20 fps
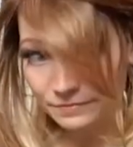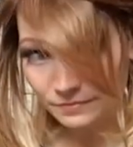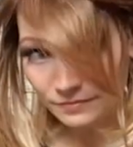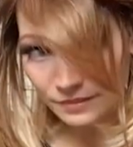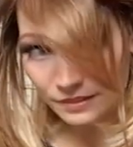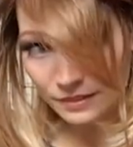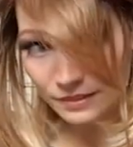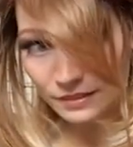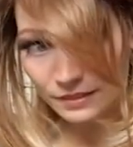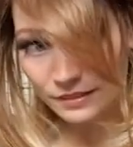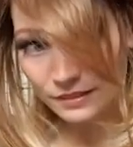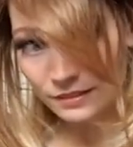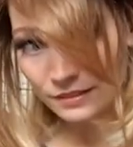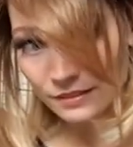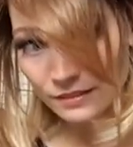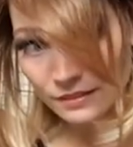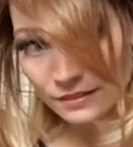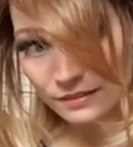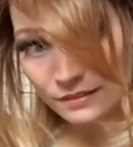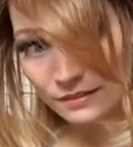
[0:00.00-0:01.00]

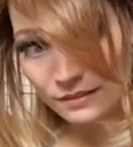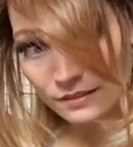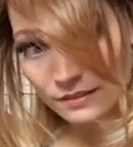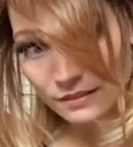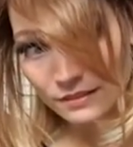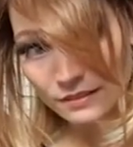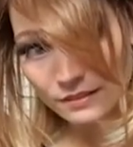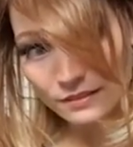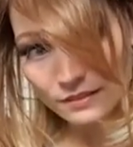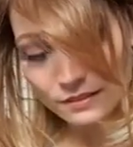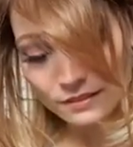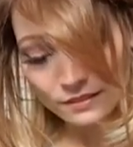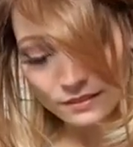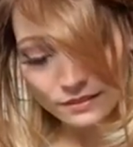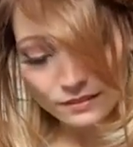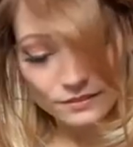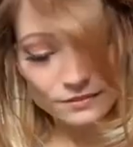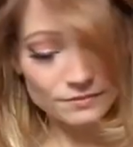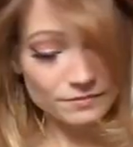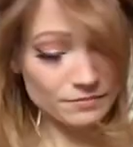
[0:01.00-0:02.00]

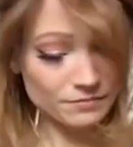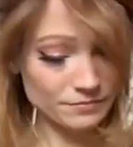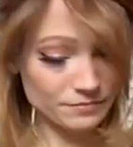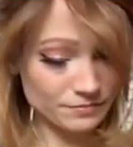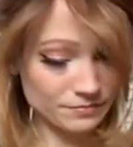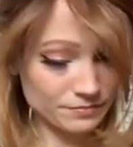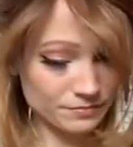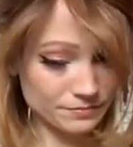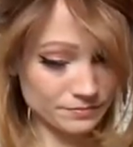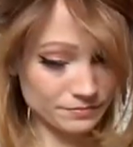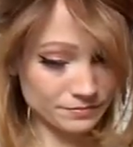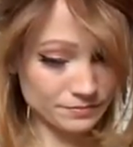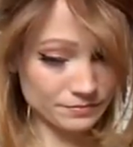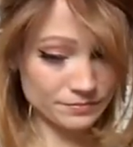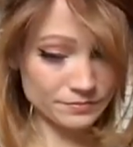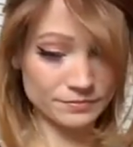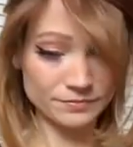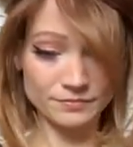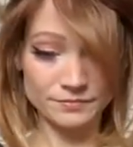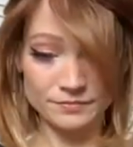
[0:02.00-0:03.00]

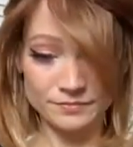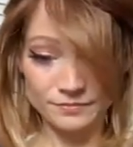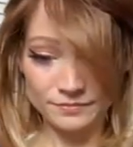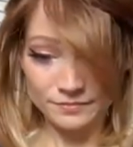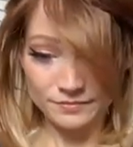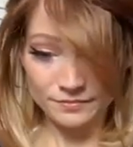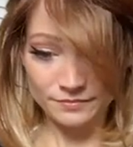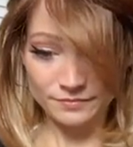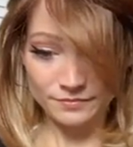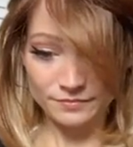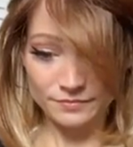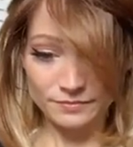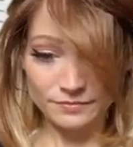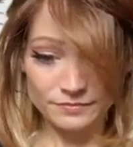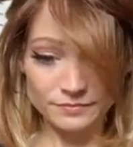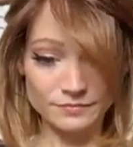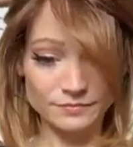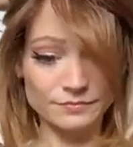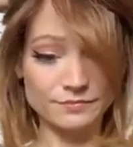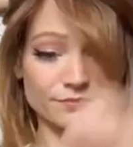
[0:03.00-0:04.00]

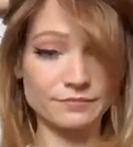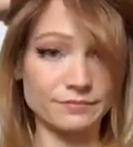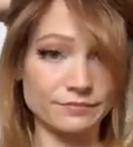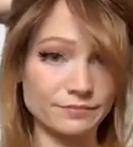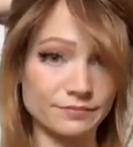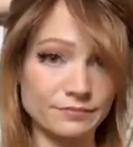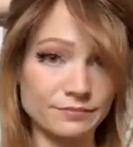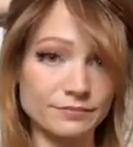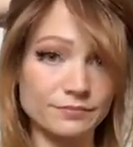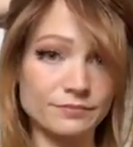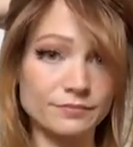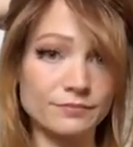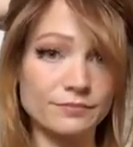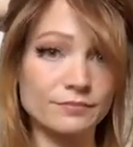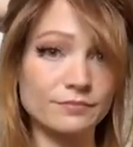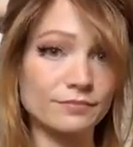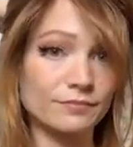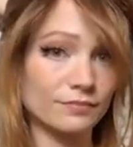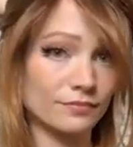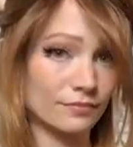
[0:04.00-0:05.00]

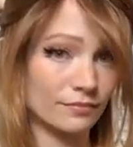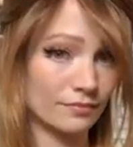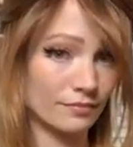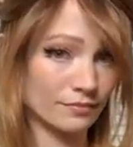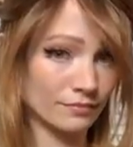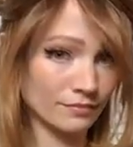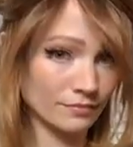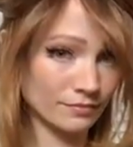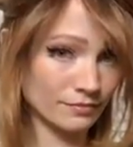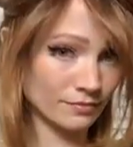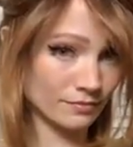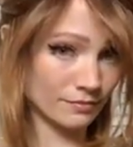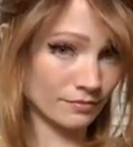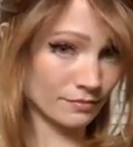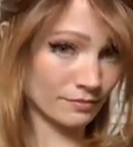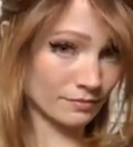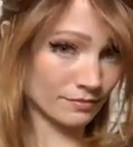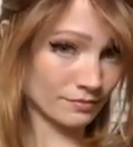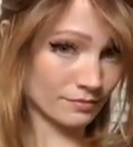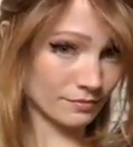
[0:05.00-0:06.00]

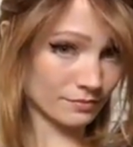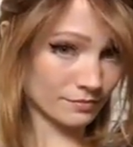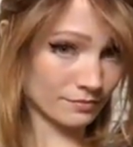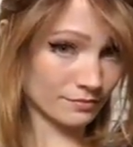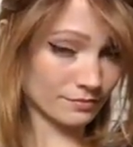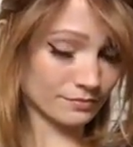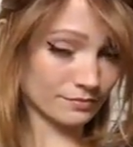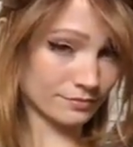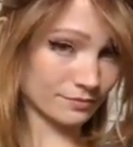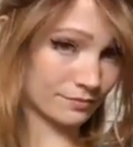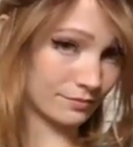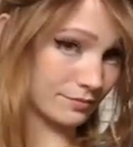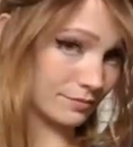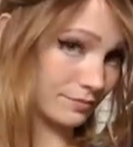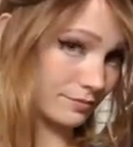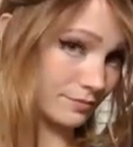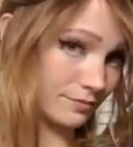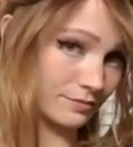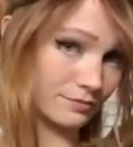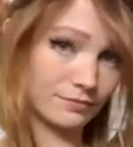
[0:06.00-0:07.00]

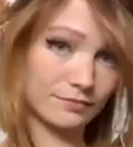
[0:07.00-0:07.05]
Nothing is said.